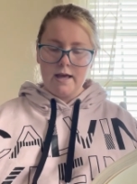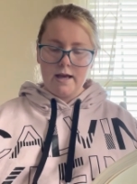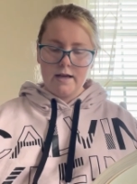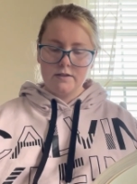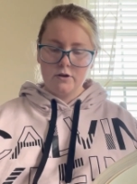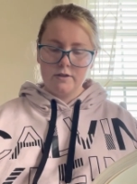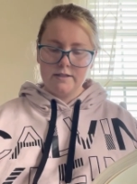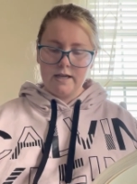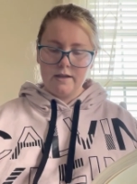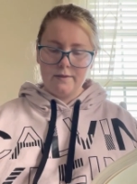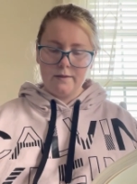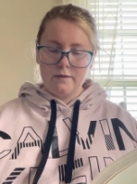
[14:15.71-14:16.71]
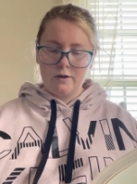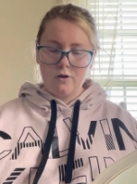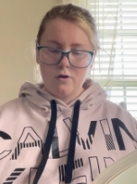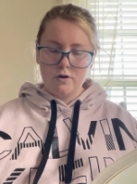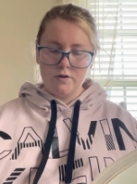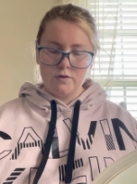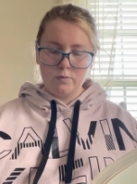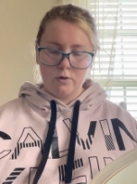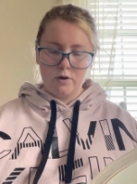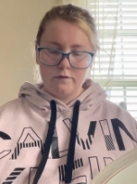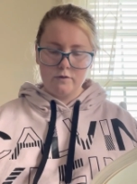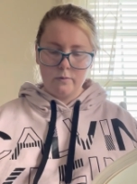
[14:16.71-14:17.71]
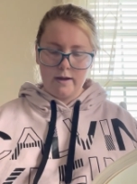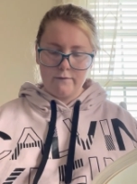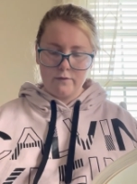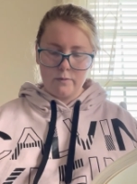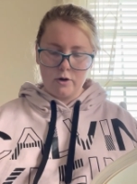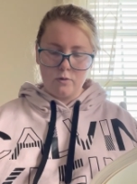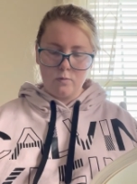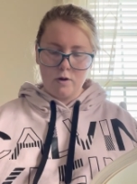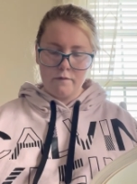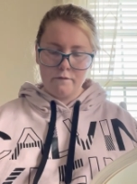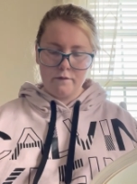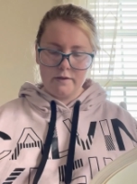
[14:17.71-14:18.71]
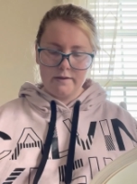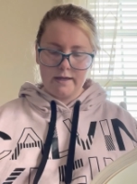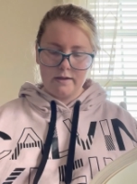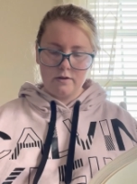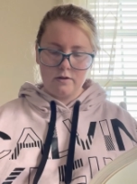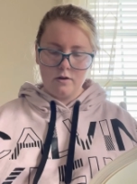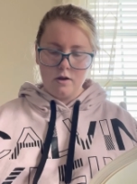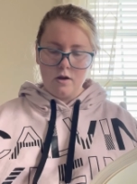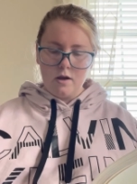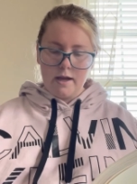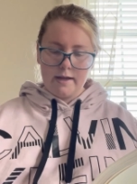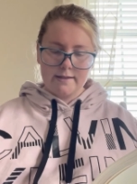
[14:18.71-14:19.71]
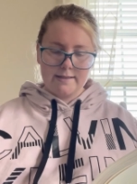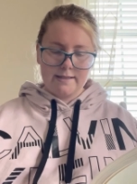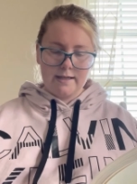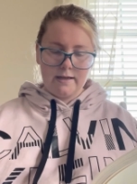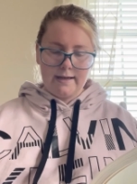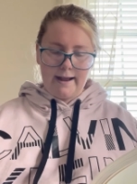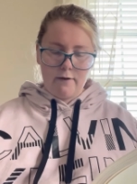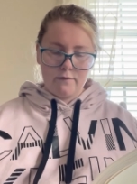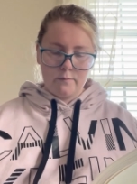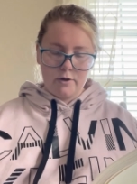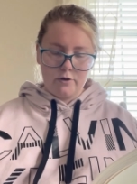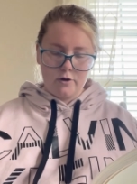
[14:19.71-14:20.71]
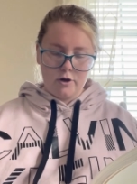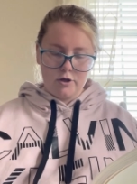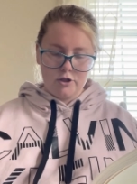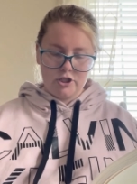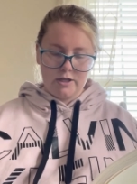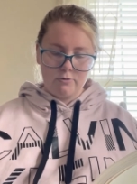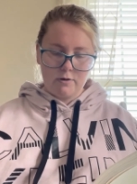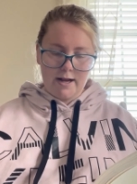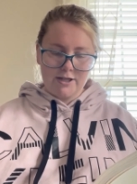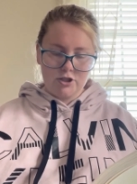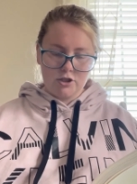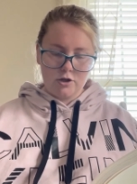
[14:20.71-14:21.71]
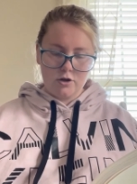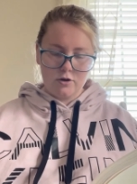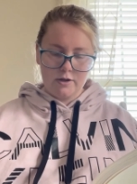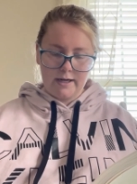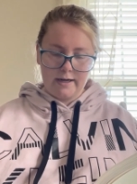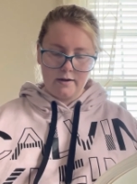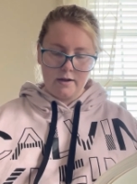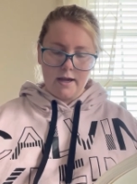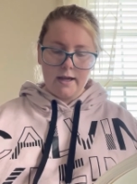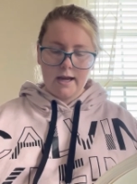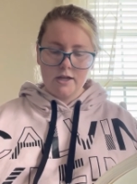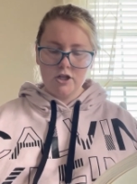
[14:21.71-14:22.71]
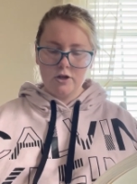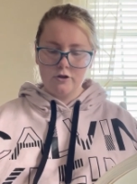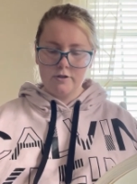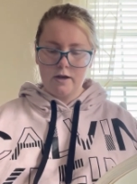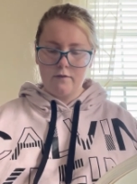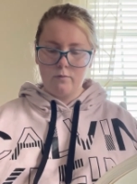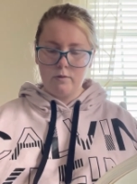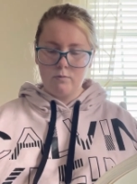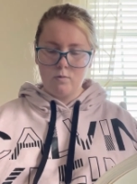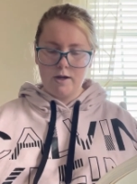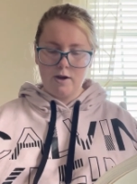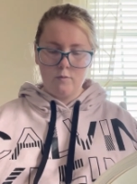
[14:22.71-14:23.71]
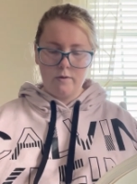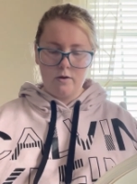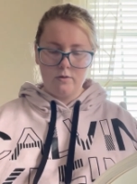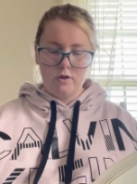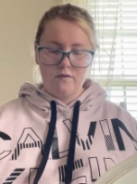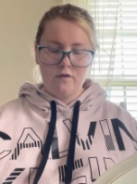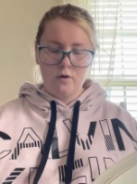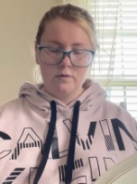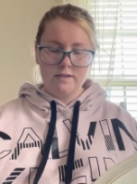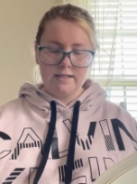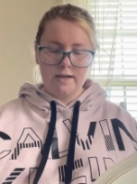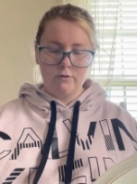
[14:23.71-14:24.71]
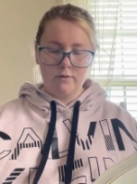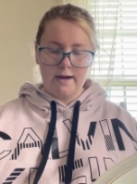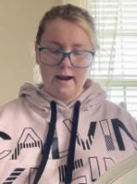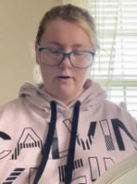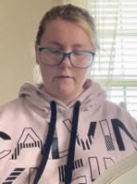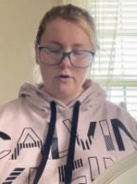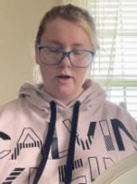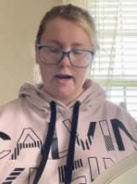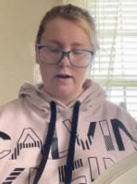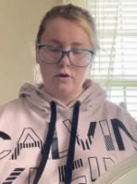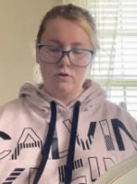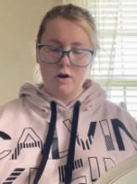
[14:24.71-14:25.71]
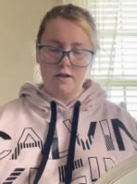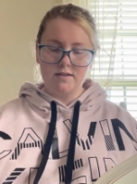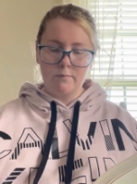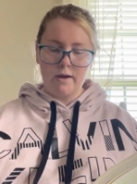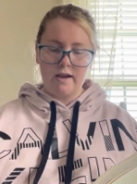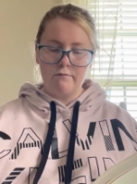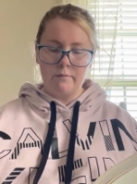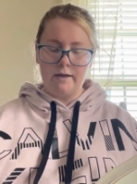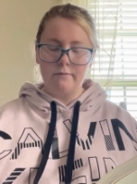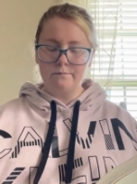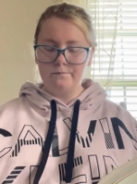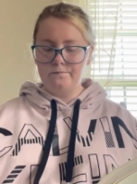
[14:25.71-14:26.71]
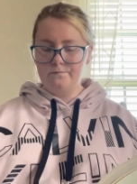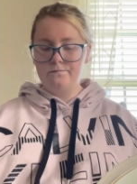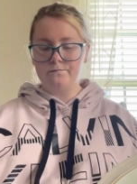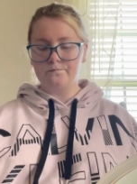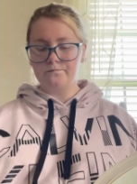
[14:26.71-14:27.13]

As her teeth in the car swerved away from her, one foot landed and skidded out from under her. She crashed to her knee, catching herself with one elbow, the phone skittering out of her hand across the pavement.